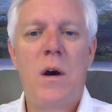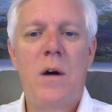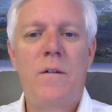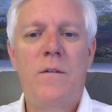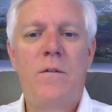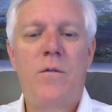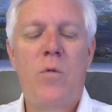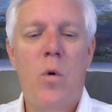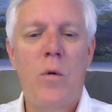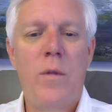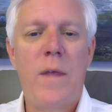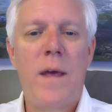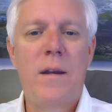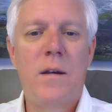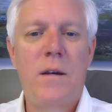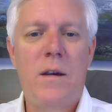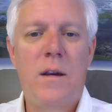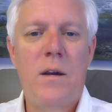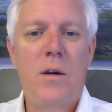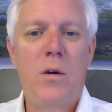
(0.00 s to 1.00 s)
for
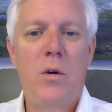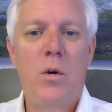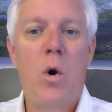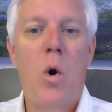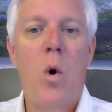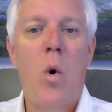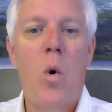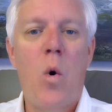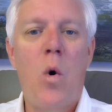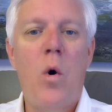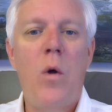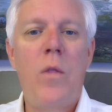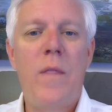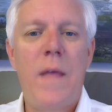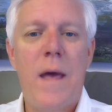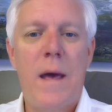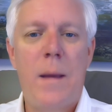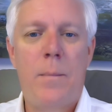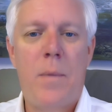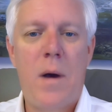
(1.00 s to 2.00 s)
that gear on
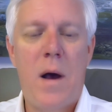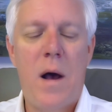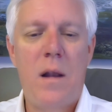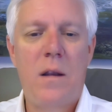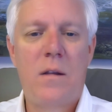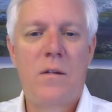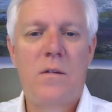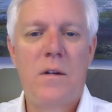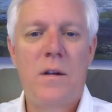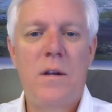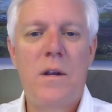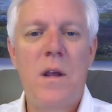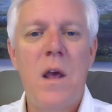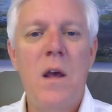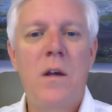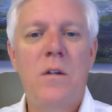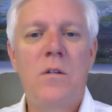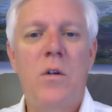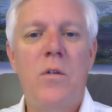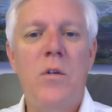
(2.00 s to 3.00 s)
that policy
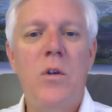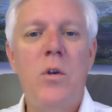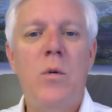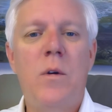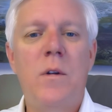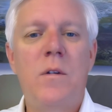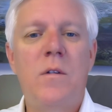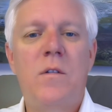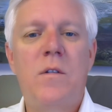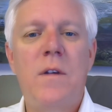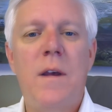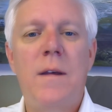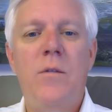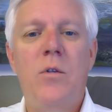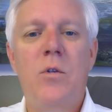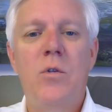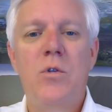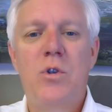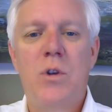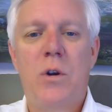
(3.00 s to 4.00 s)
so that you can save
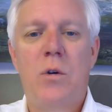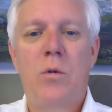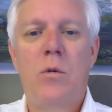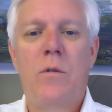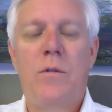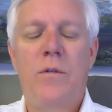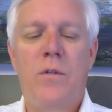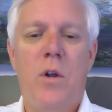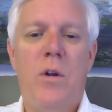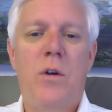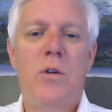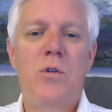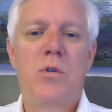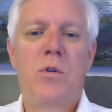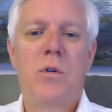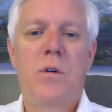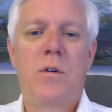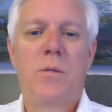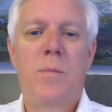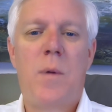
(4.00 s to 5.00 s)
your general flood
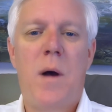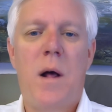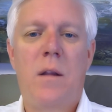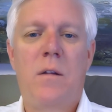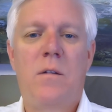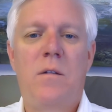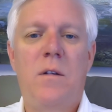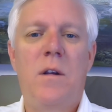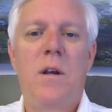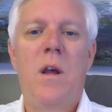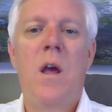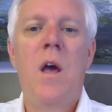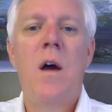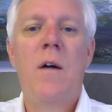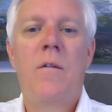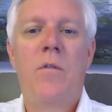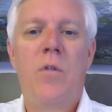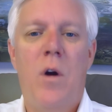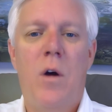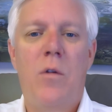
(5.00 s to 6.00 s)
insurance policy
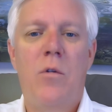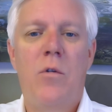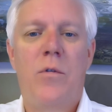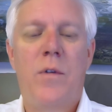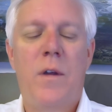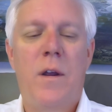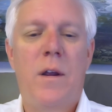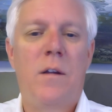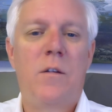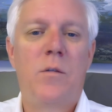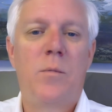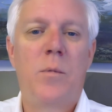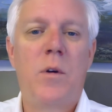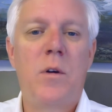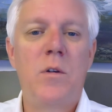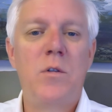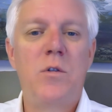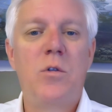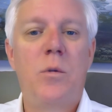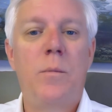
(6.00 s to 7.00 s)
for other things,
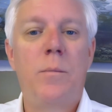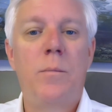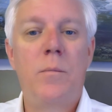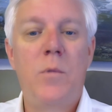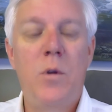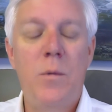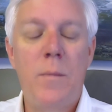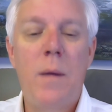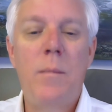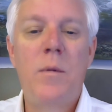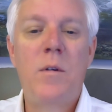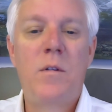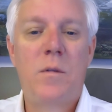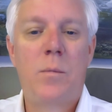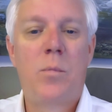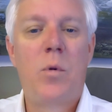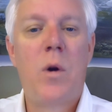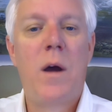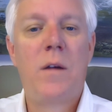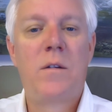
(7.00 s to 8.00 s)
because you may be
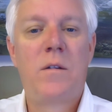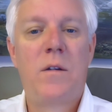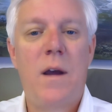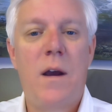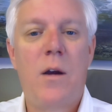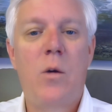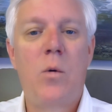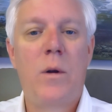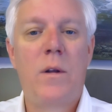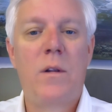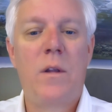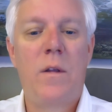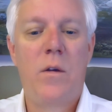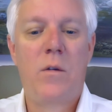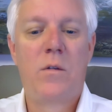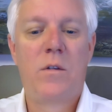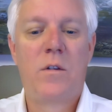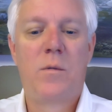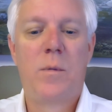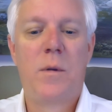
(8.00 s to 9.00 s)
surprised at how quickly
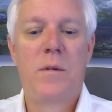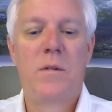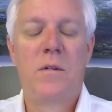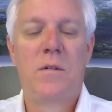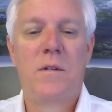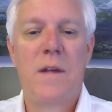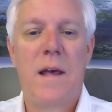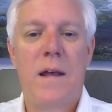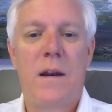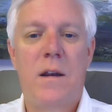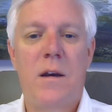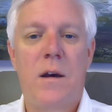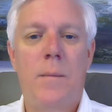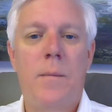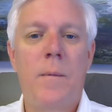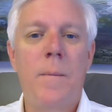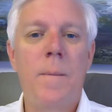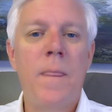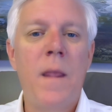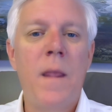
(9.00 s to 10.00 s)
those expenses add up.